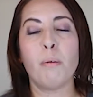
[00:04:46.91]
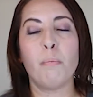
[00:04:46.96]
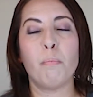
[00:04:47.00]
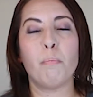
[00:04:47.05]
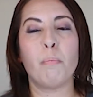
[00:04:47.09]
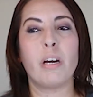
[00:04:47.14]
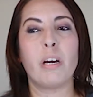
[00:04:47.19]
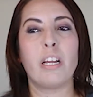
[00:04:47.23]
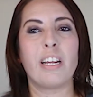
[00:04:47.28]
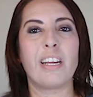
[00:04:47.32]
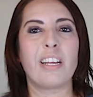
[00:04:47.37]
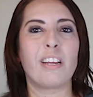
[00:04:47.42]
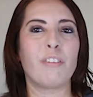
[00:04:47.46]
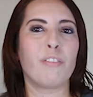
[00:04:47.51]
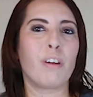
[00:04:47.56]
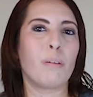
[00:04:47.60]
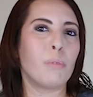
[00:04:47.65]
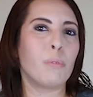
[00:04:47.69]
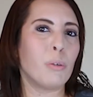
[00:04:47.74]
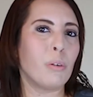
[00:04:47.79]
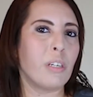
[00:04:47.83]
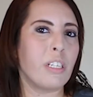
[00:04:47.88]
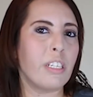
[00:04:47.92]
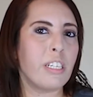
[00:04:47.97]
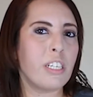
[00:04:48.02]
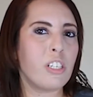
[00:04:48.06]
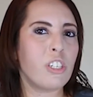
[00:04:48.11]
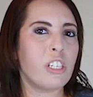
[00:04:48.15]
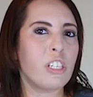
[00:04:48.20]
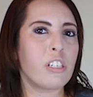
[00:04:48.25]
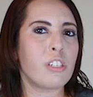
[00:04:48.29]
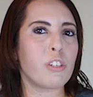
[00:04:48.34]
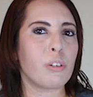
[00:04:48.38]
But like if I'm doing
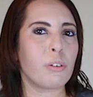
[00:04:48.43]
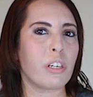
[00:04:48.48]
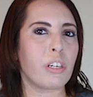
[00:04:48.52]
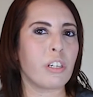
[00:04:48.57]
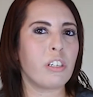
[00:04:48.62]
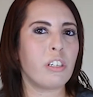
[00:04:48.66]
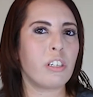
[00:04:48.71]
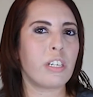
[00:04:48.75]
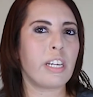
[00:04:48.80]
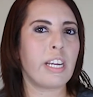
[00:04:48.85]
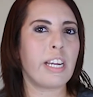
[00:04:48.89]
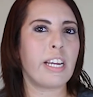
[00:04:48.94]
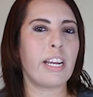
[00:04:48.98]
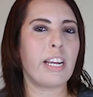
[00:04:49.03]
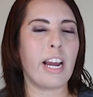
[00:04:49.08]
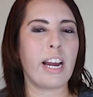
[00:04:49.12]
dishes or cooking,